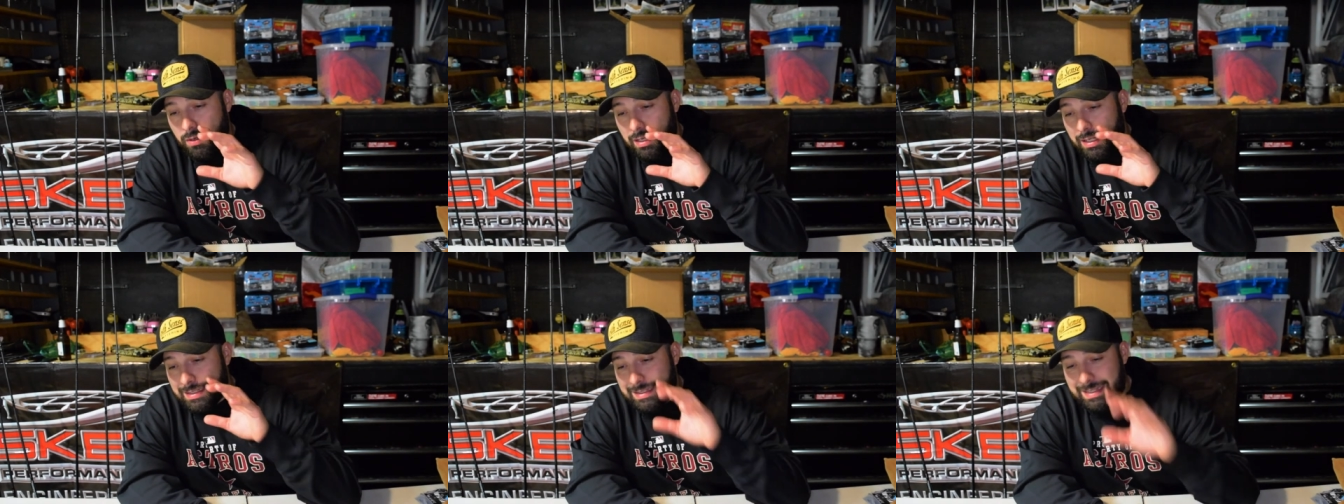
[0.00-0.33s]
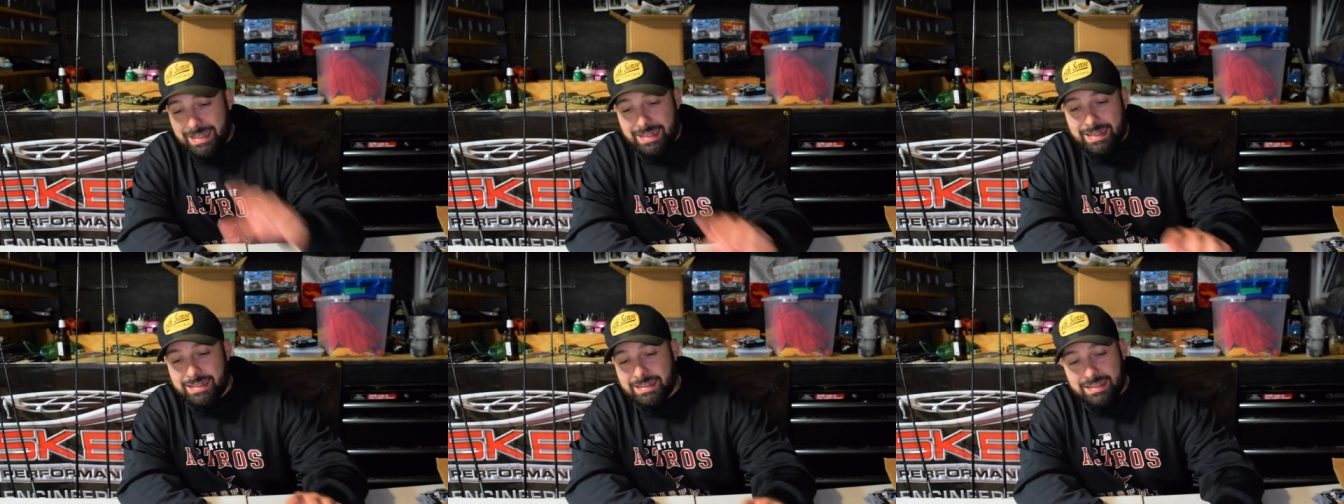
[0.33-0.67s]
Let's
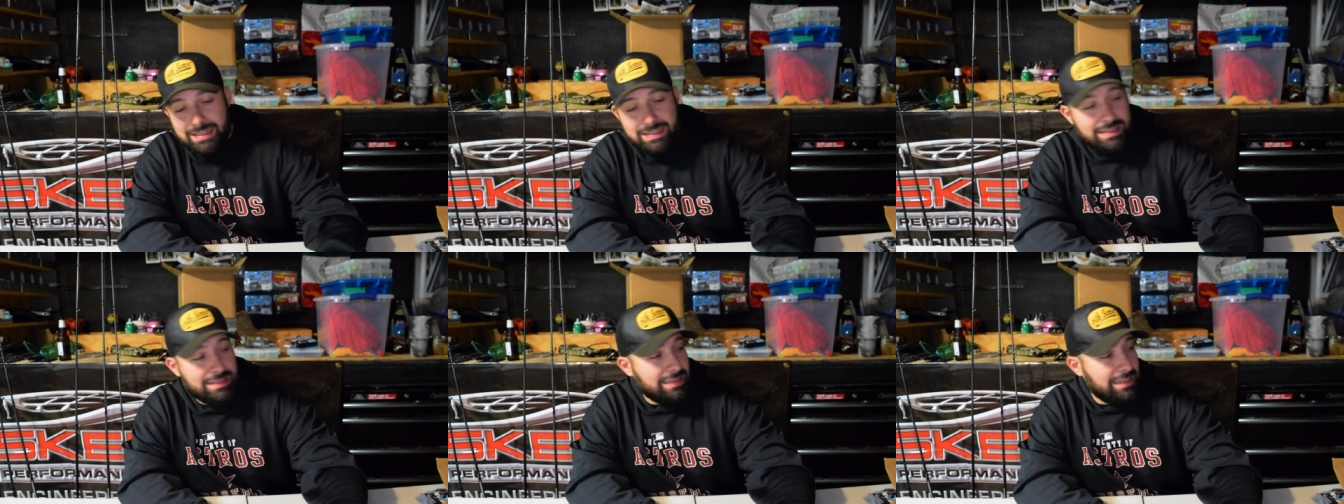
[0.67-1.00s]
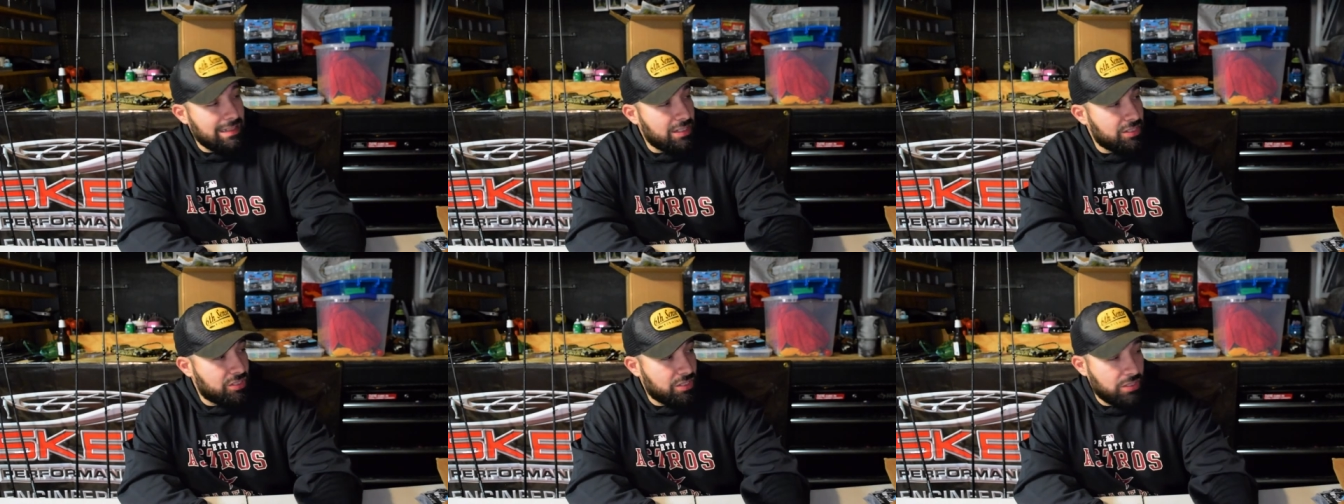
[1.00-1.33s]
get into this and
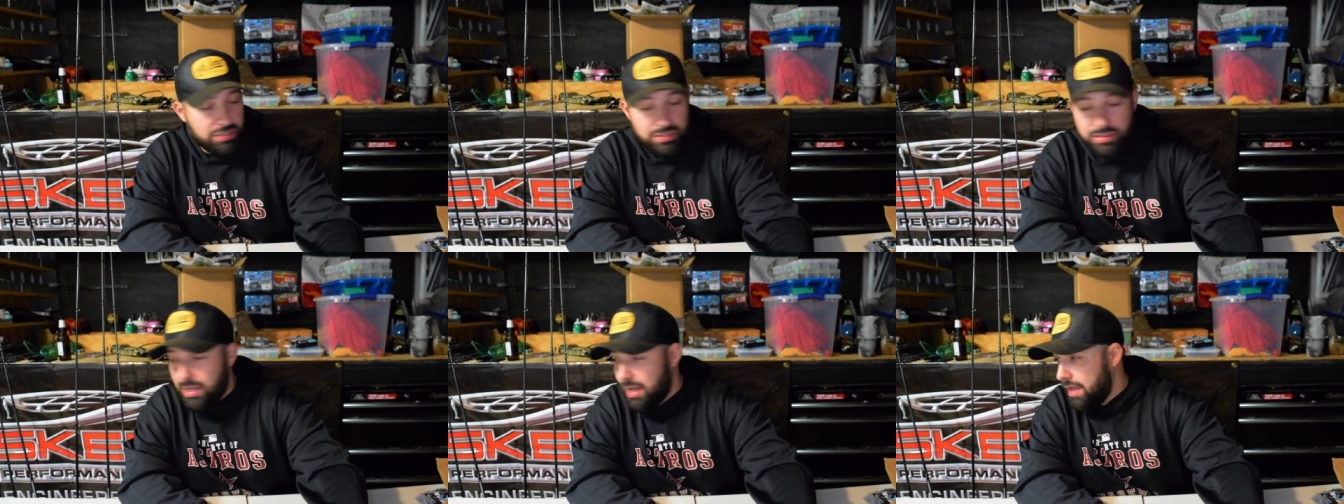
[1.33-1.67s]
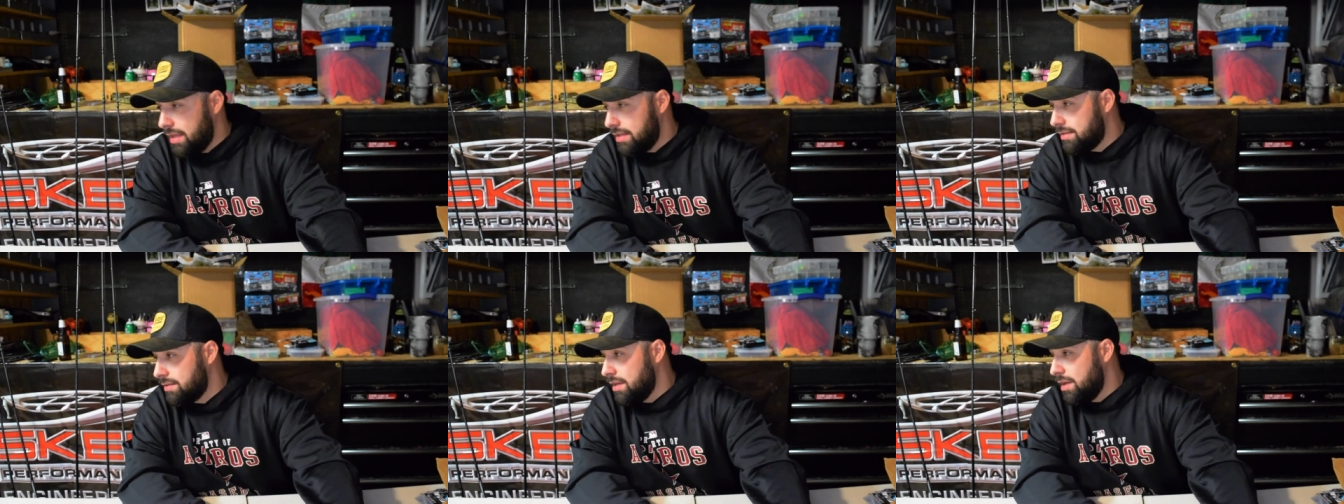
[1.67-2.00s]
let's show you
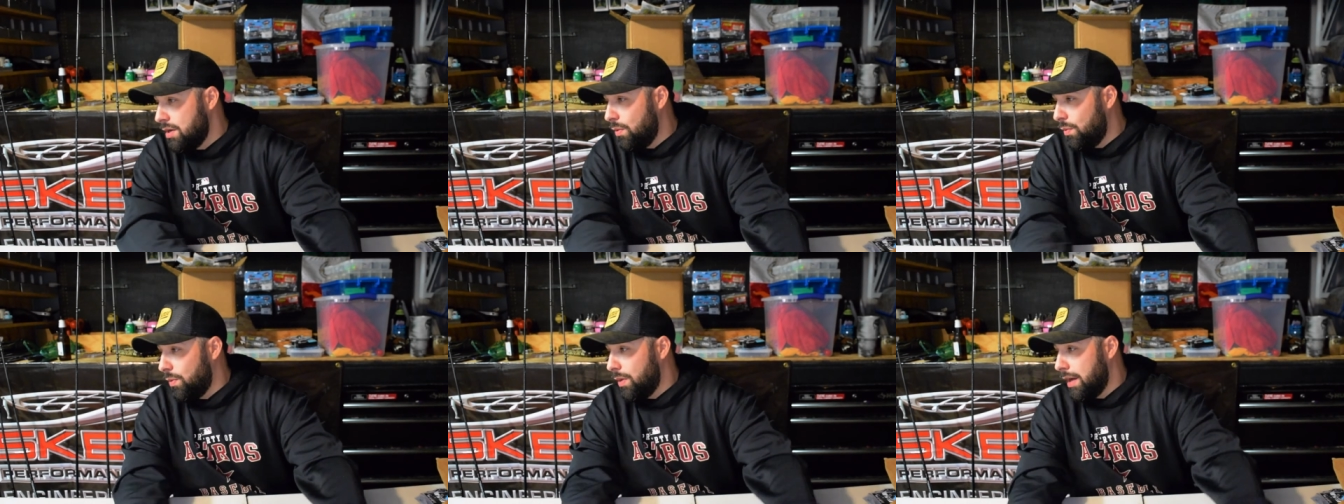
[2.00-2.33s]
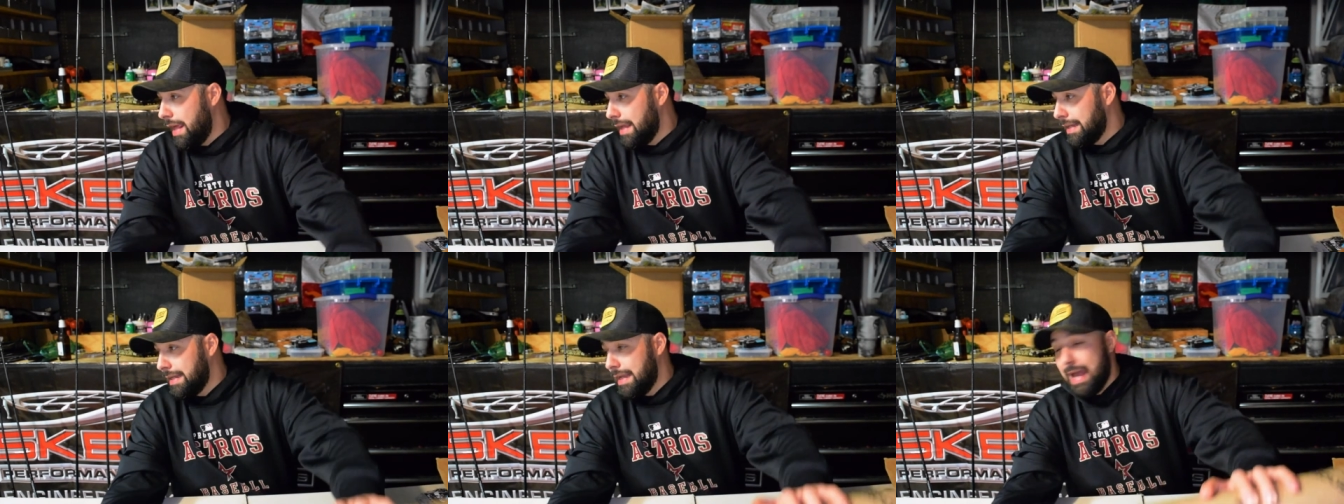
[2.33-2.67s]
guys what
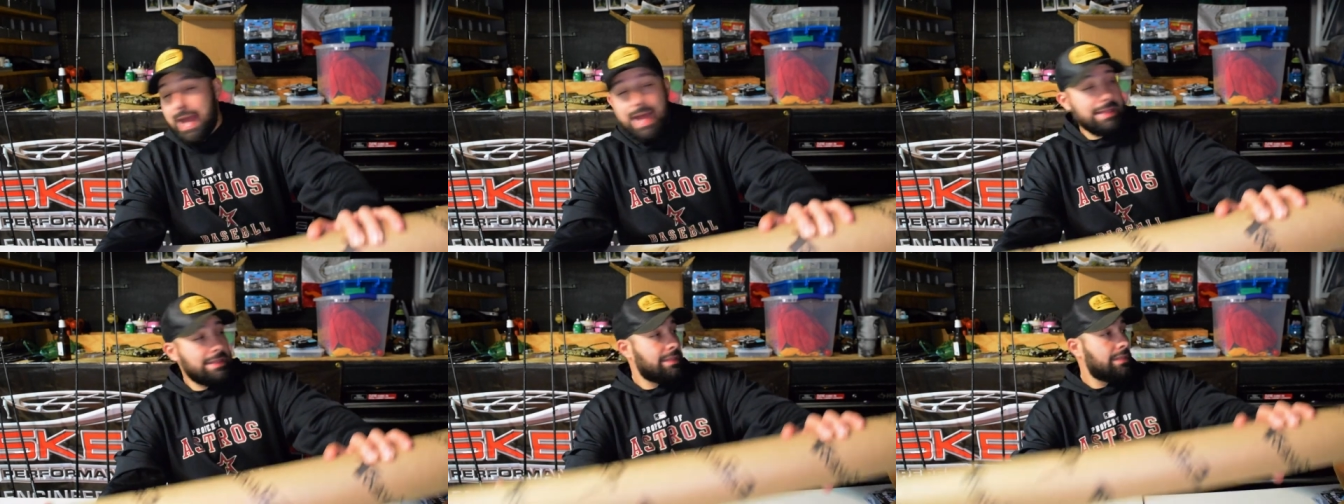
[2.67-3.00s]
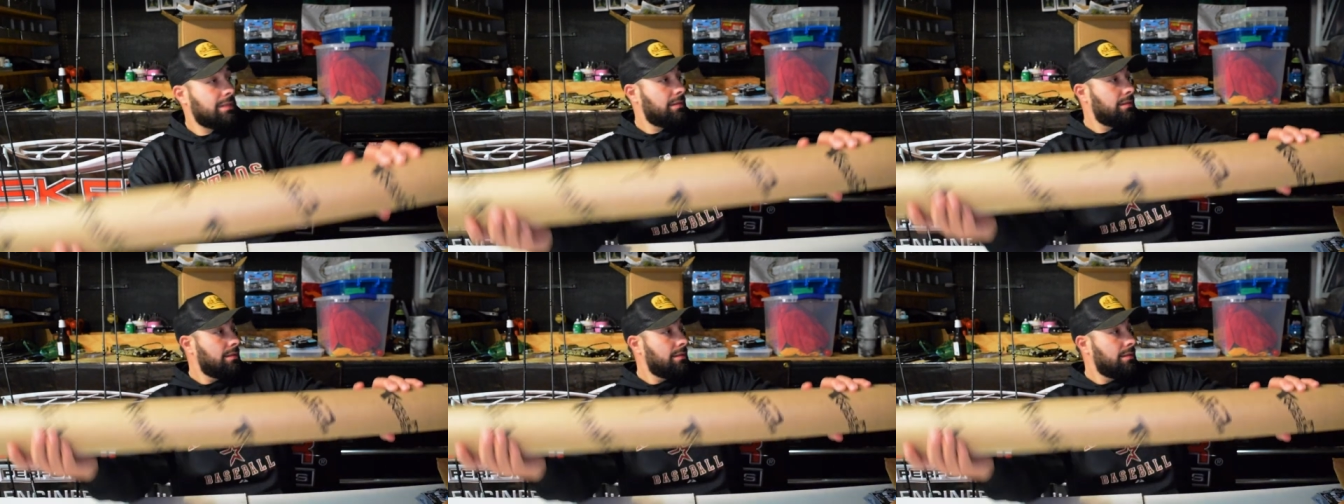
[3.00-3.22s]
I got.